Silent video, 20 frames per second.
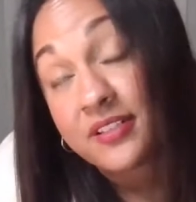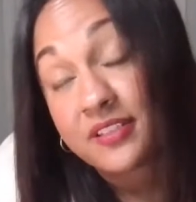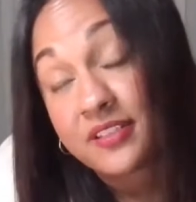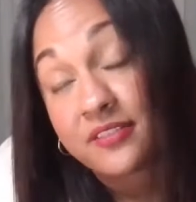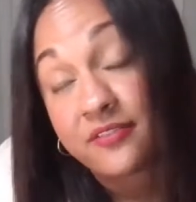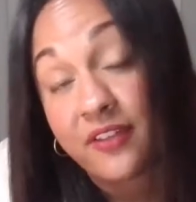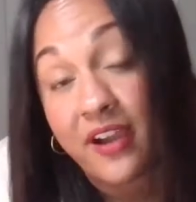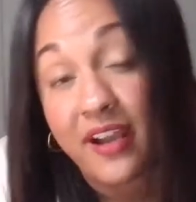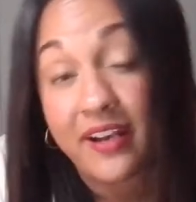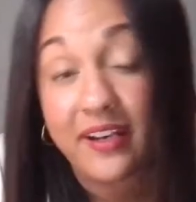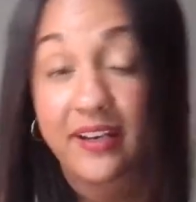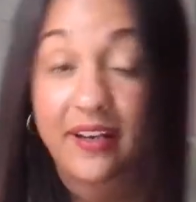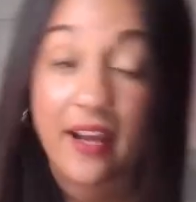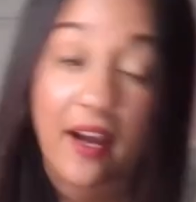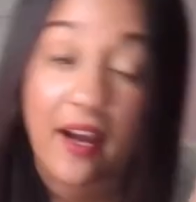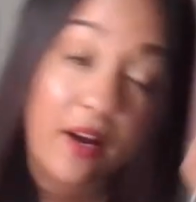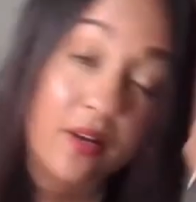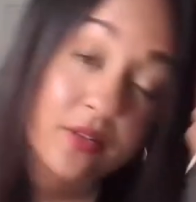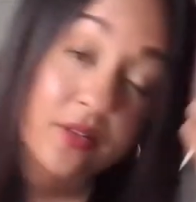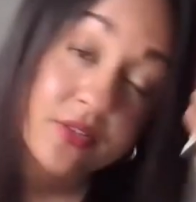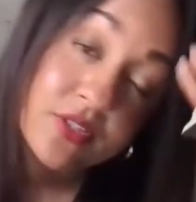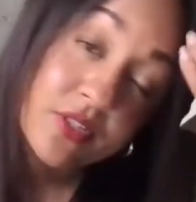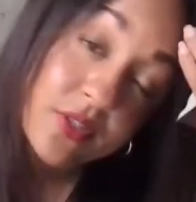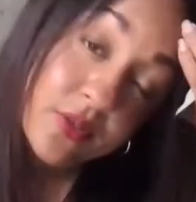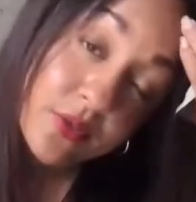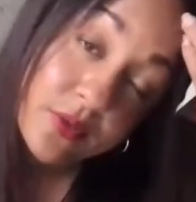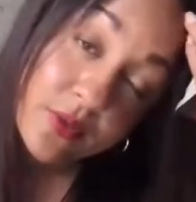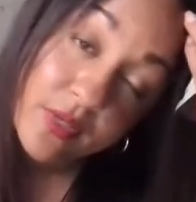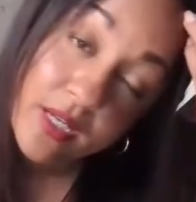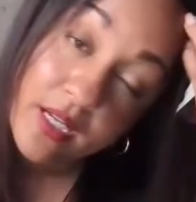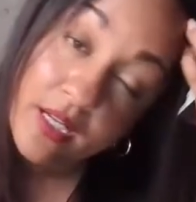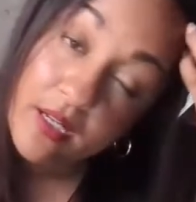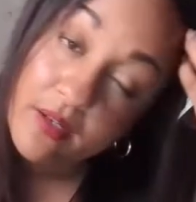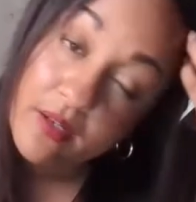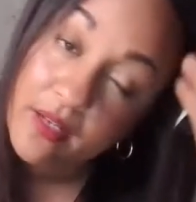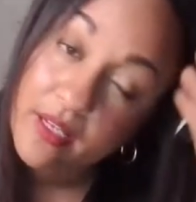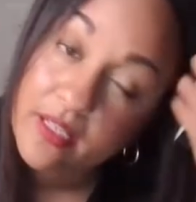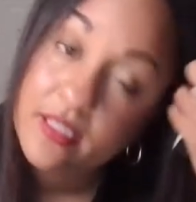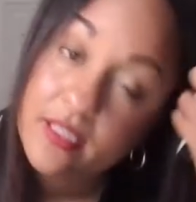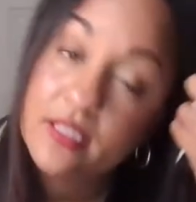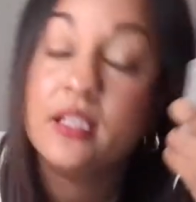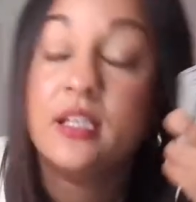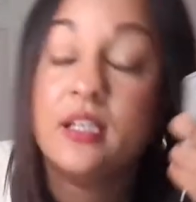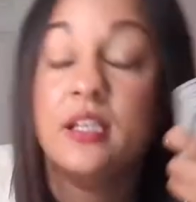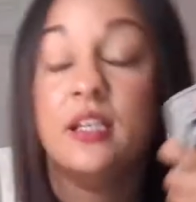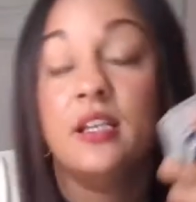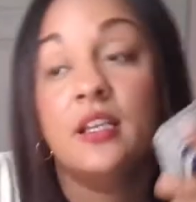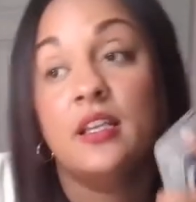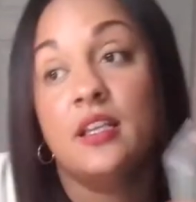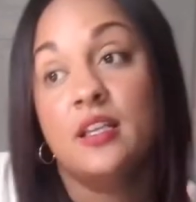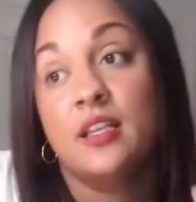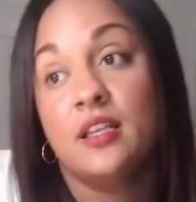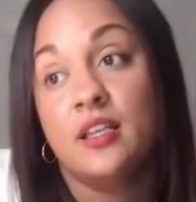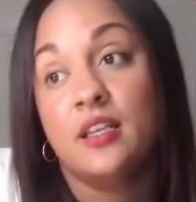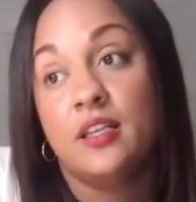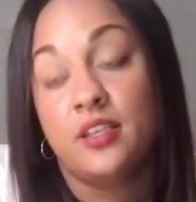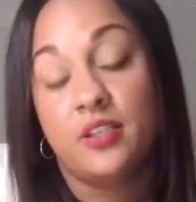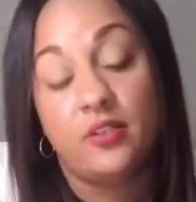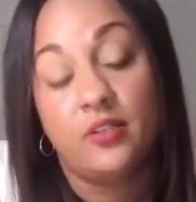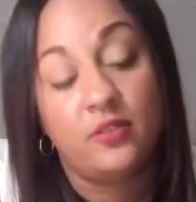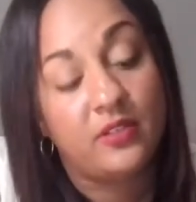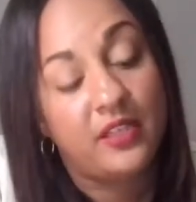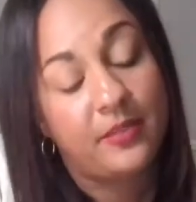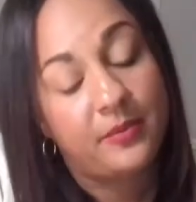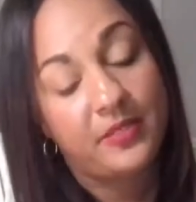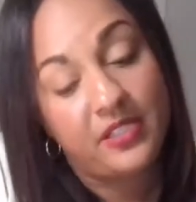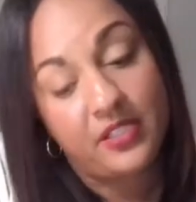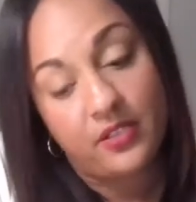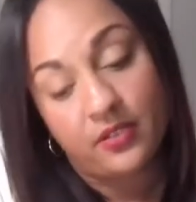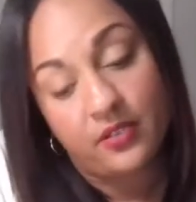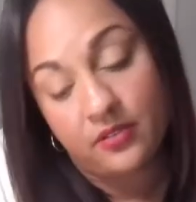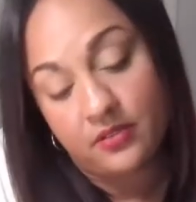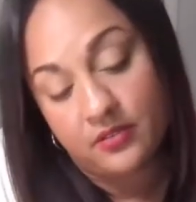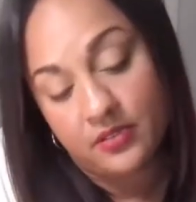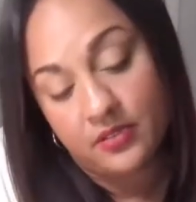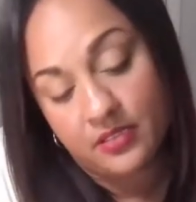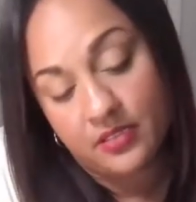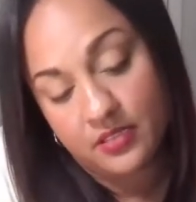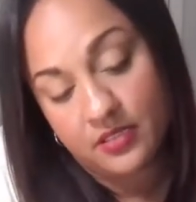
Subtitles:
divided out, too. Okay? You let me know.